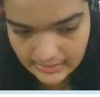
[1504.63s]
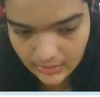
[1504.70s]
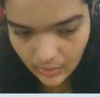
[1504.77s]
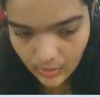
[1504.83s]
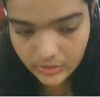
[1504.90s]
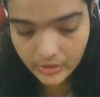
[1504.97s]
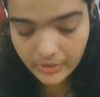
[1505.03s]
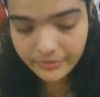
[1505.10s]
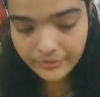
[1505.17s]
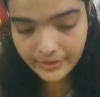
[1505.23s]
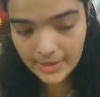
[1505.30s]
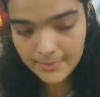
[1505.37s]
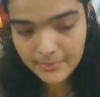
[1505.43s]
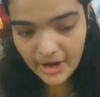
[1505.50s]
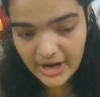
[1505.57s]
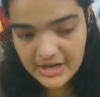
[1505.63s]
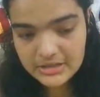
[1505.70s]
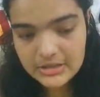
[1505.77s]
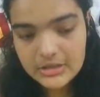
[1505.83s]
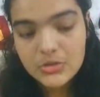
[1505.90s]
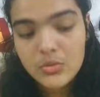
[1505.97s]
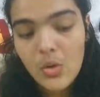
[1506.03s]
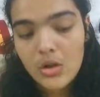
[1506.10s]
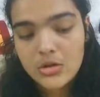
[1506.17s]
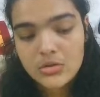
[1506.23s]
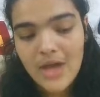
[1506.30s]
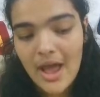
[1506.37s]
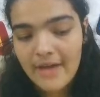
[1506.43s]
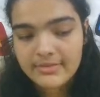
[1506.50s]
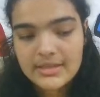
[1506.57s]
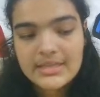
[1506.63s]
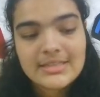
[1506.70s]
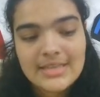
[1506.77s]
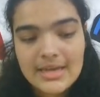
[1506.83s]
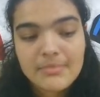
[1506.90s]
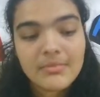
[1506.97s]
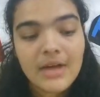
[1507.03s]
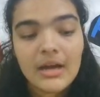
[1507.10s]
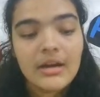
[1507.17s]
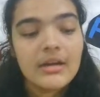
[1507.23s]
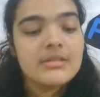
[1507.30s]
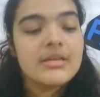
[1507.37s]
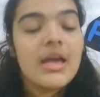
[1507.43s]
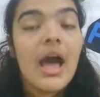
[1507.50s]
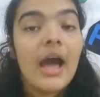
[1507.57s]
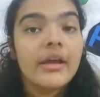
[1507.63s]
or your frame right here to also have these same colors.